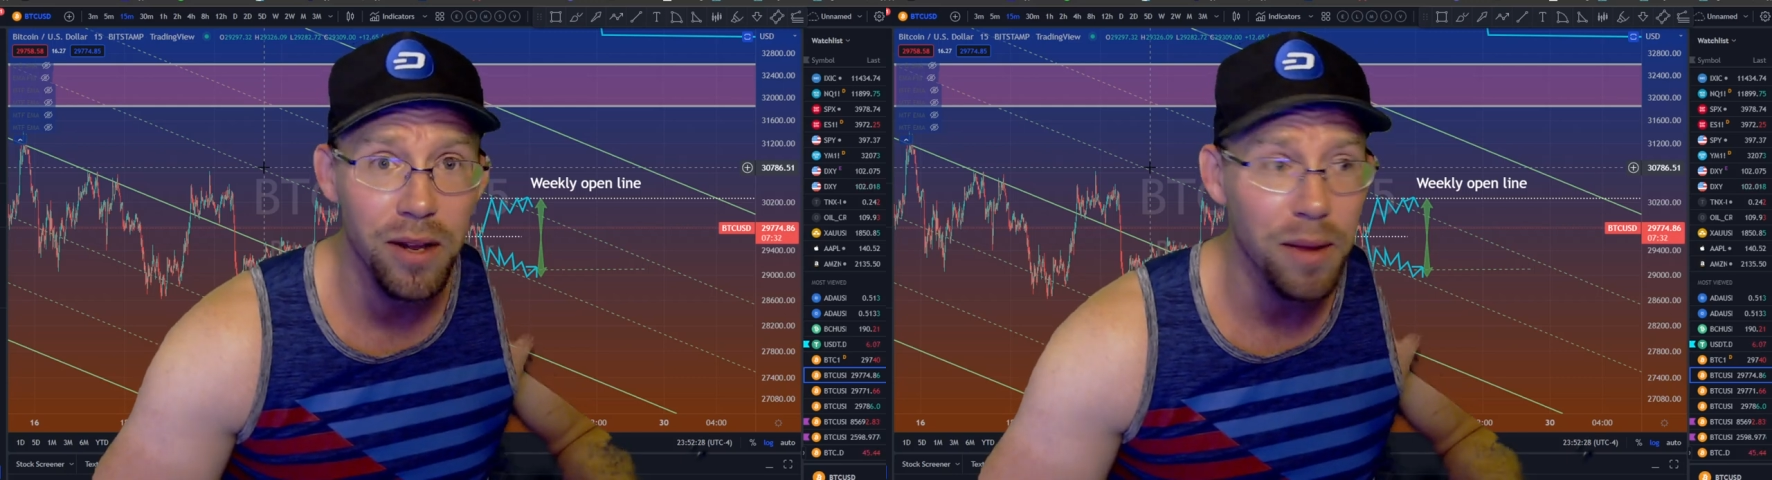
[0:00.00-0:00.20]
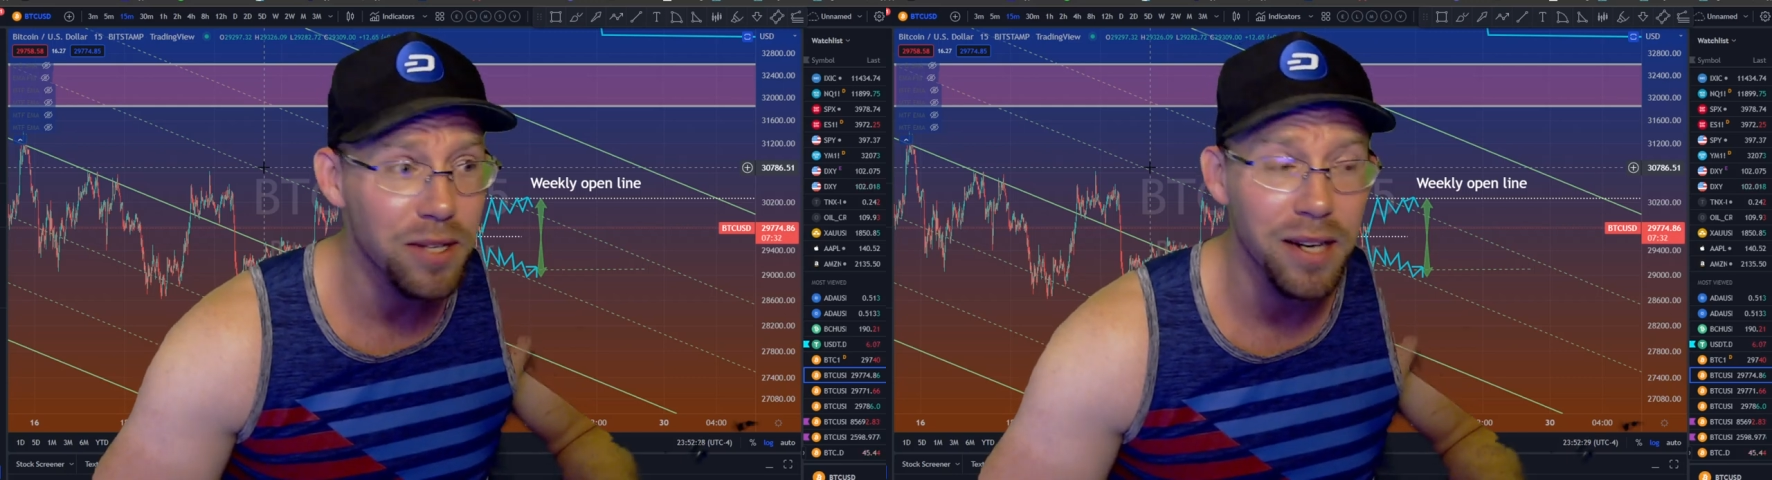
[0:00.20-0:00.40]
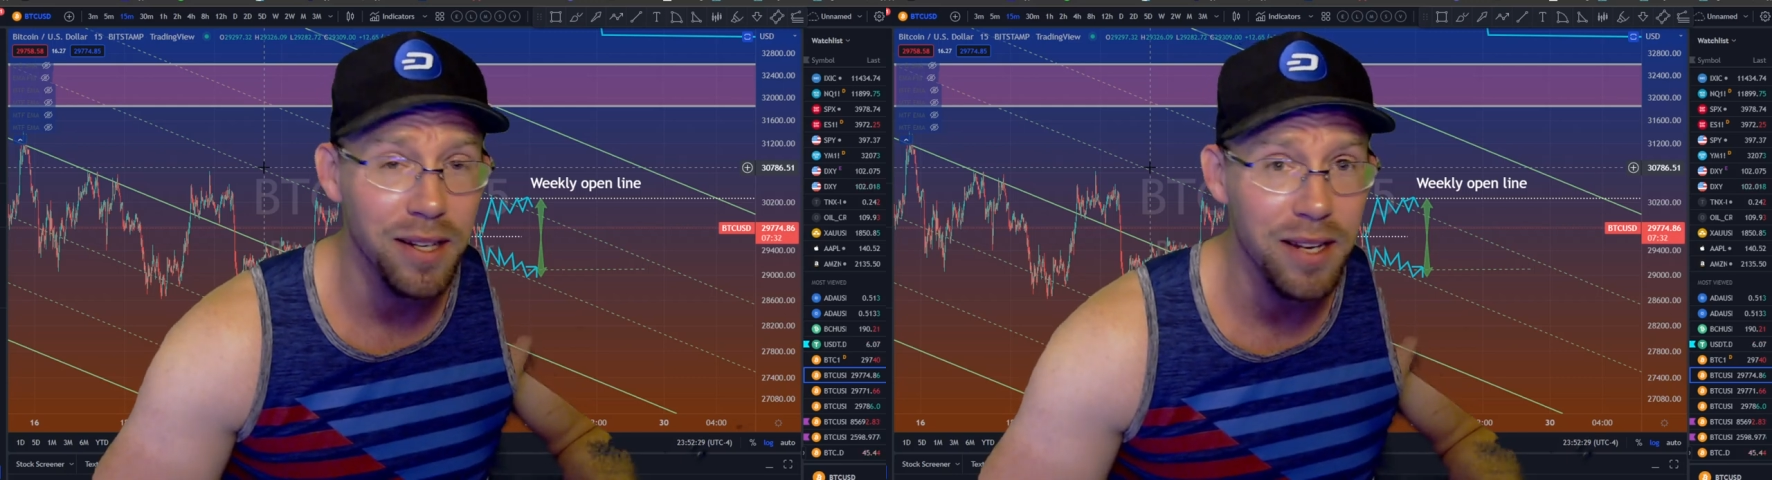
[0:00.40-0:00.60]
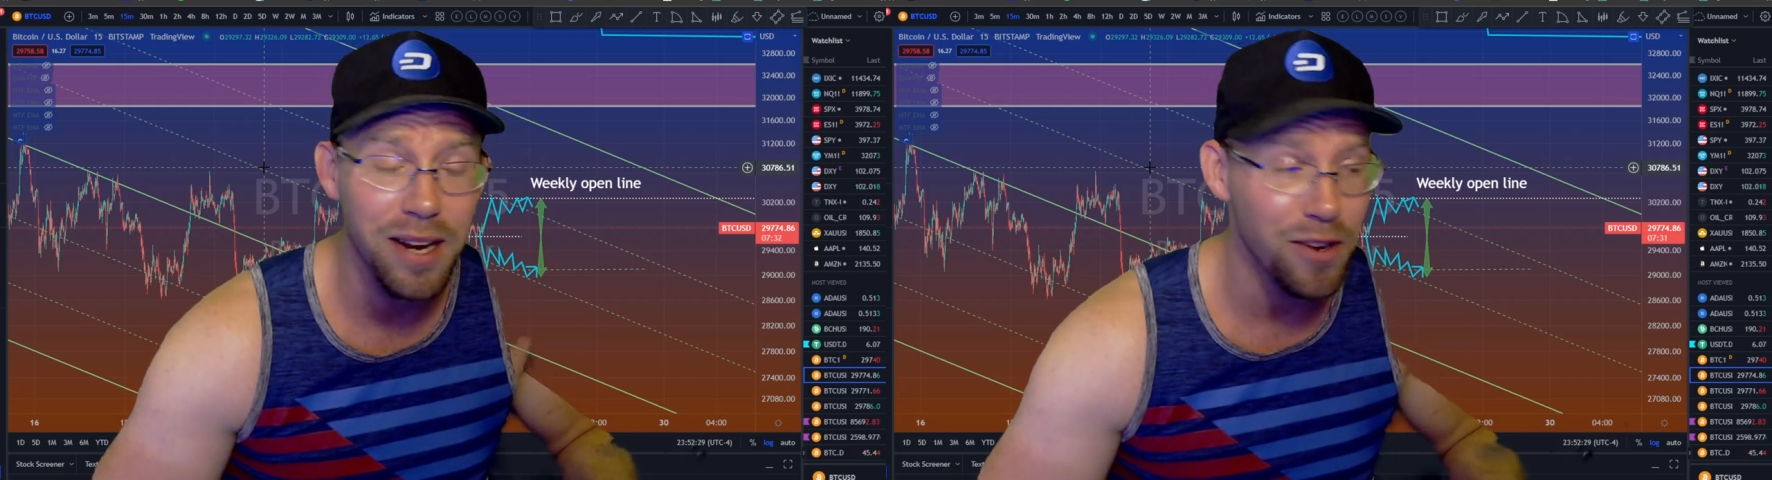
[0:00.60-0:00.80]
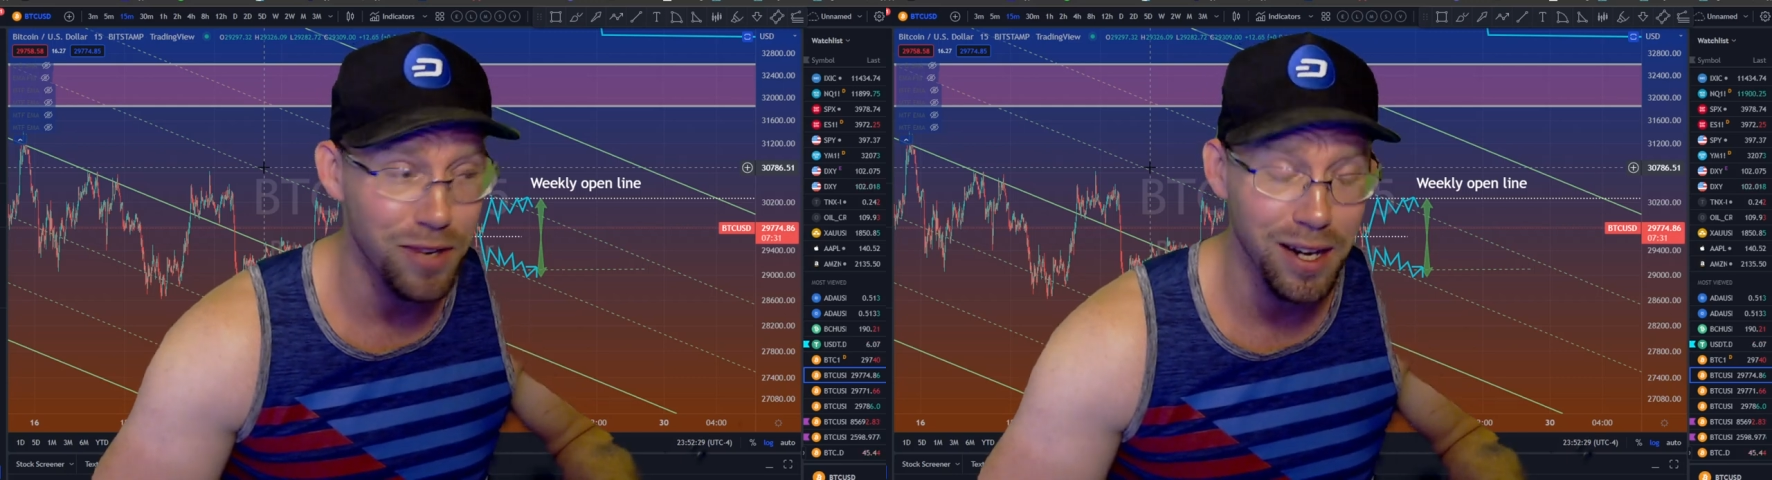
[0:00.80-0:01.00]
to the upside
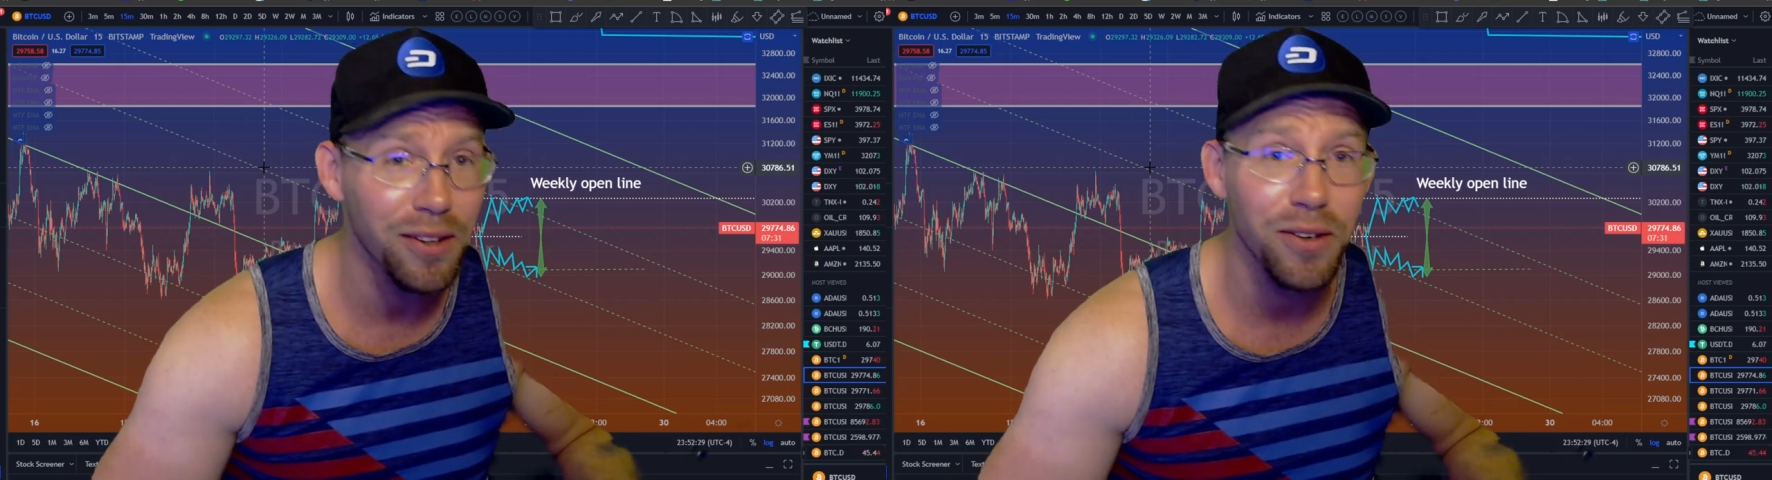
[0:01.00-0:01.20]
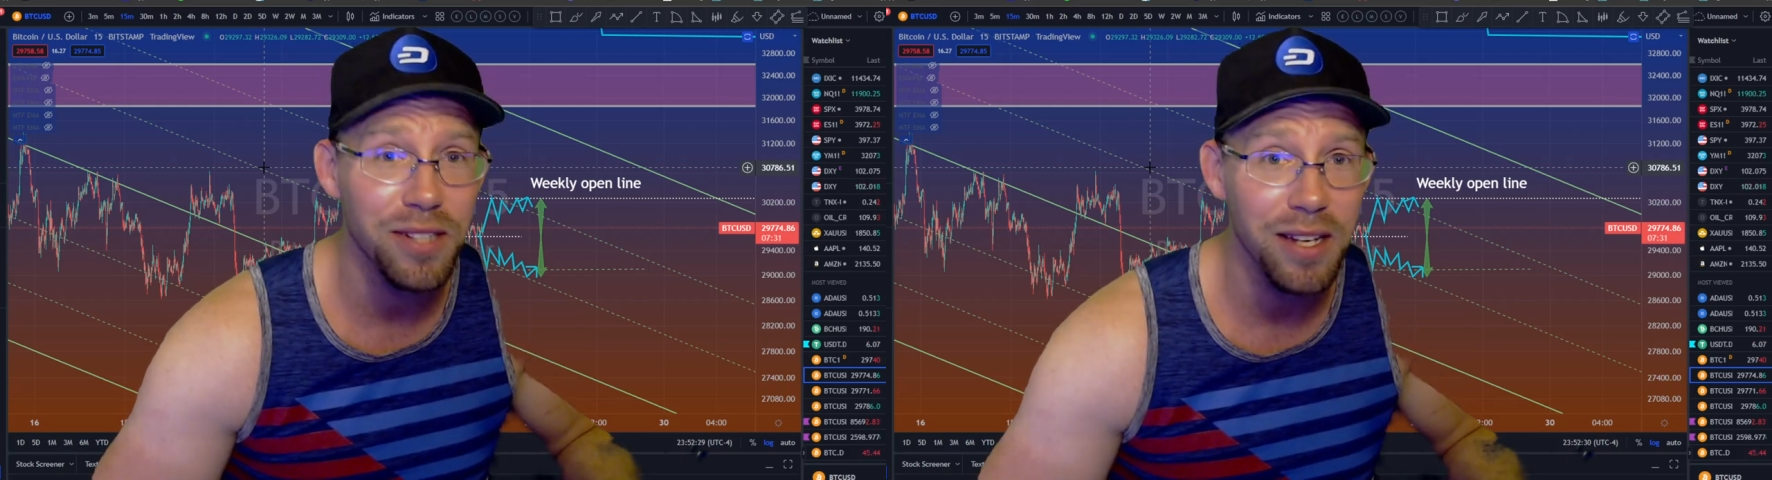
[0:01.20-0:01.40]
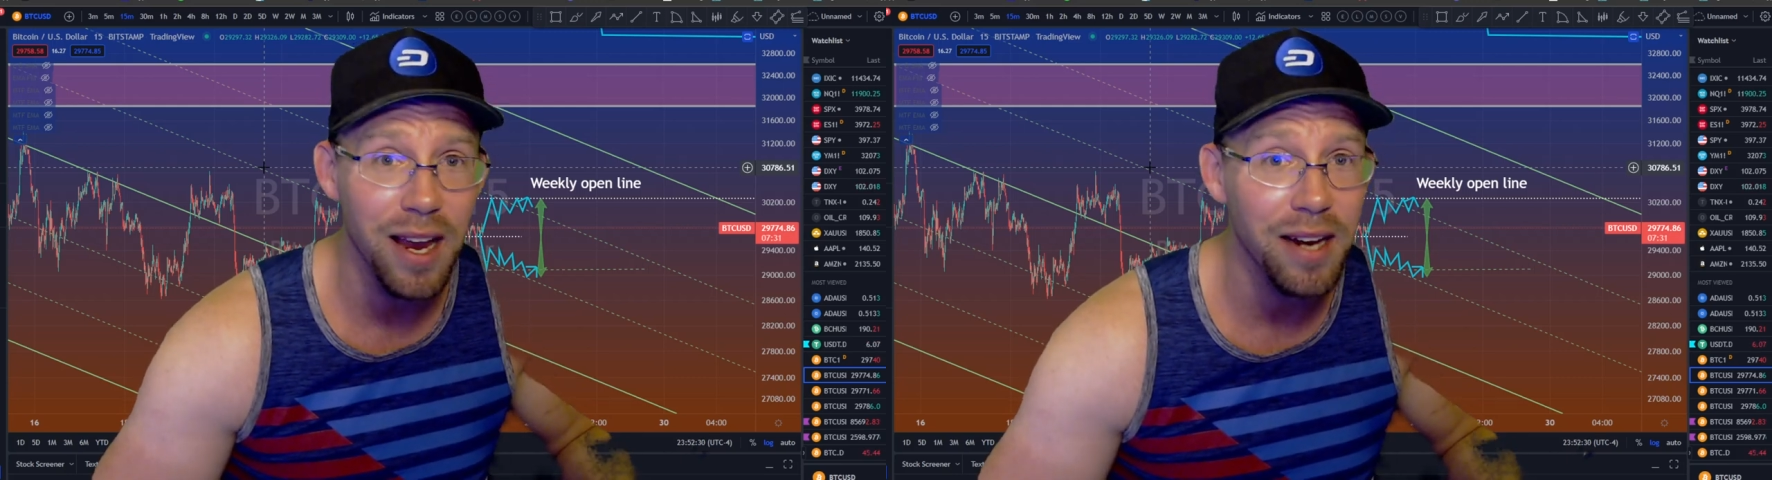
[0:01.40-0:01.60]
and you did a little TA